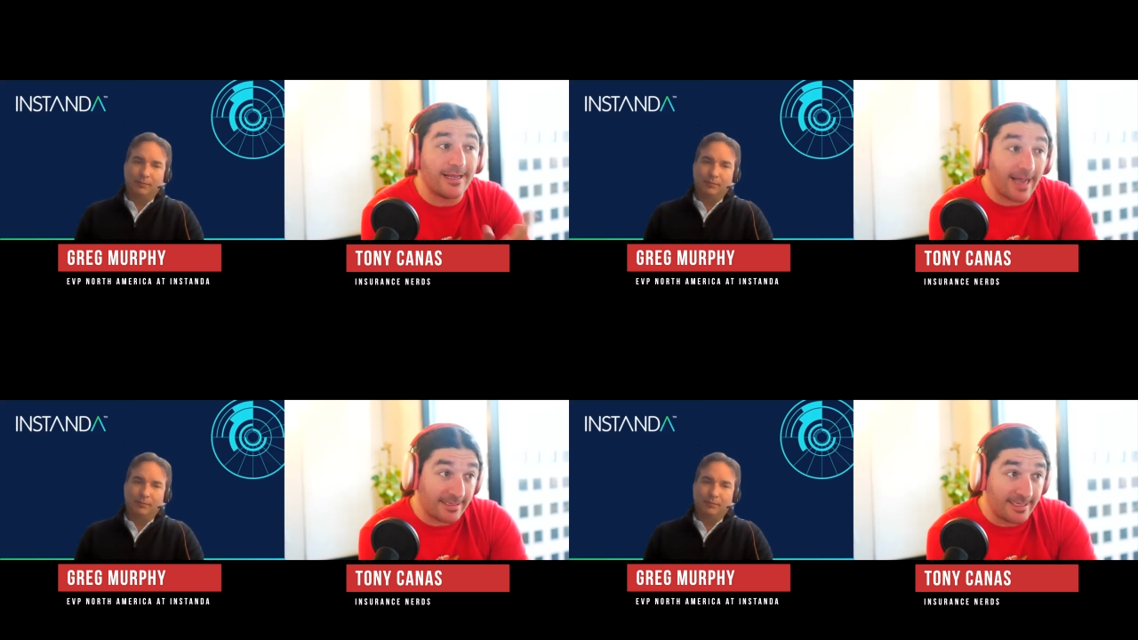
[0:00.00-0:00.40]
Speaker 1: I, I
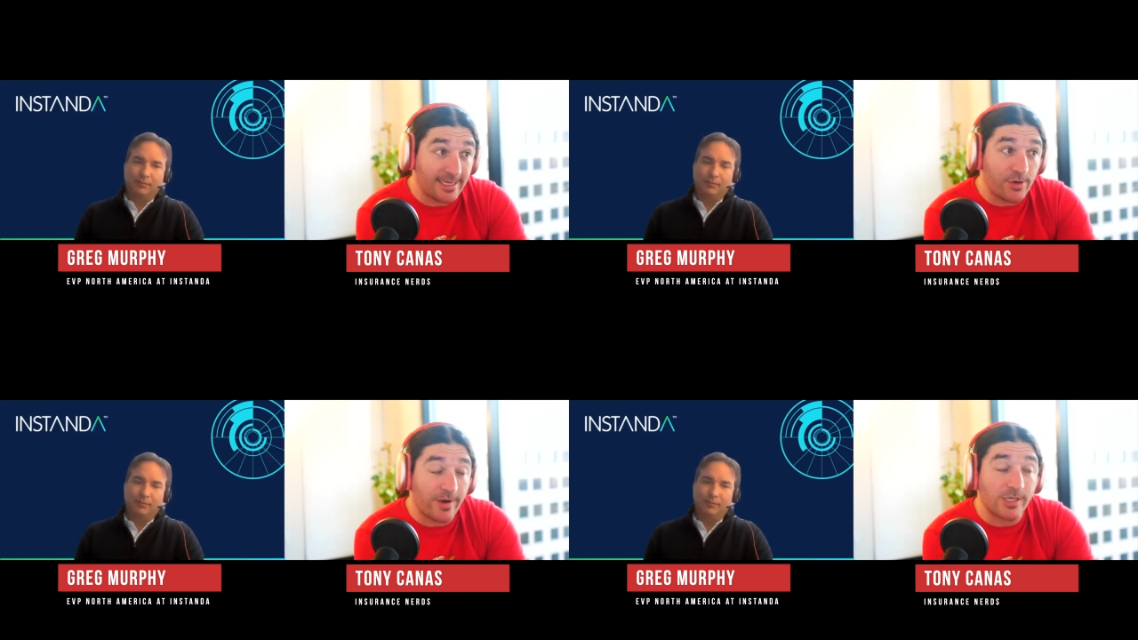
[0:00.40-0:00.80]
see that you
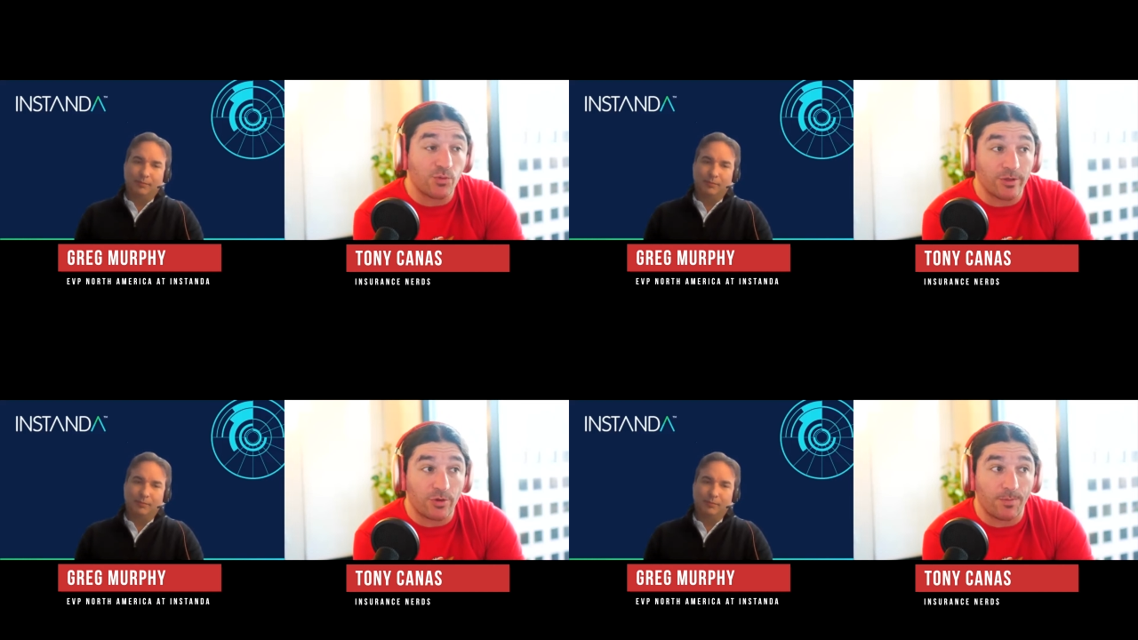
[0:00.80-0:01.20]
guys went
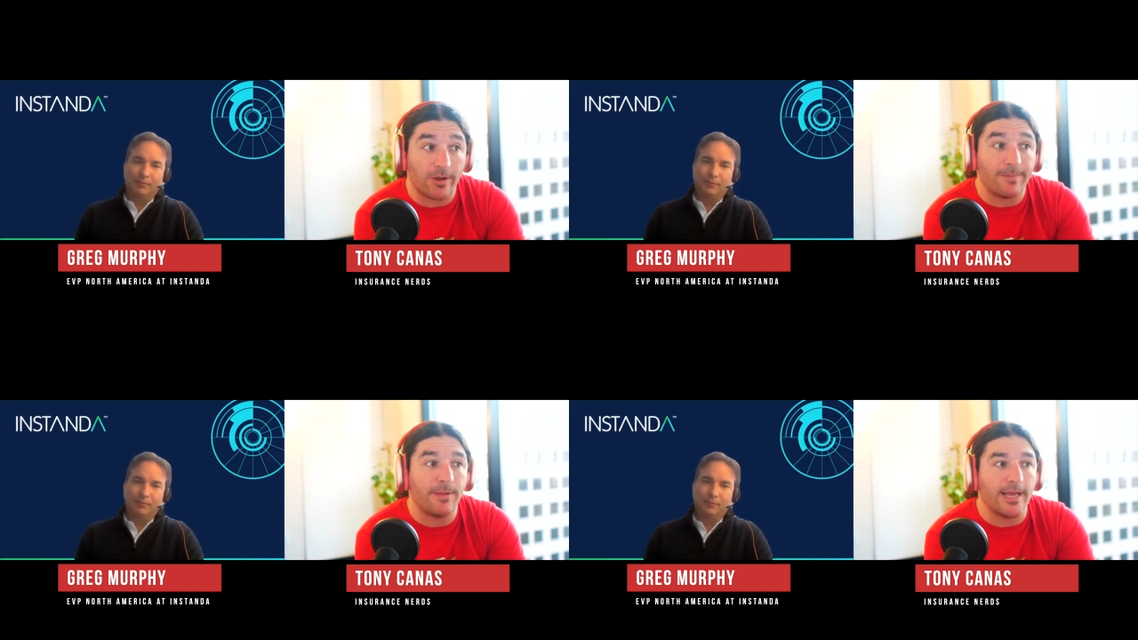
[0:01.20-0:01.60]
through plug
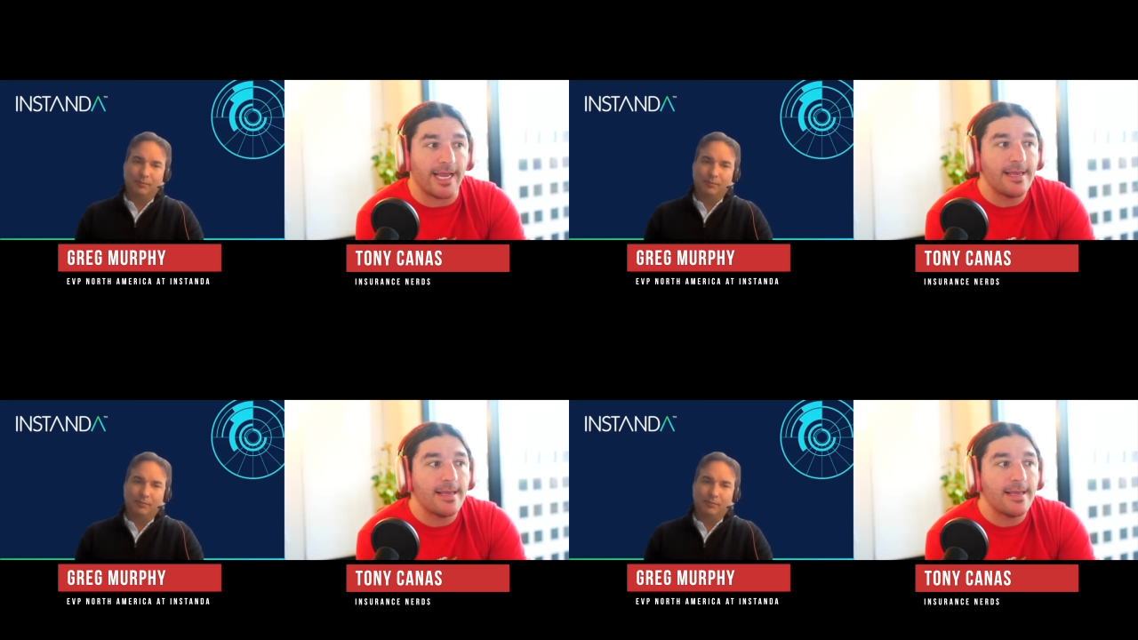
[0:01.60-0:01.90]
and play,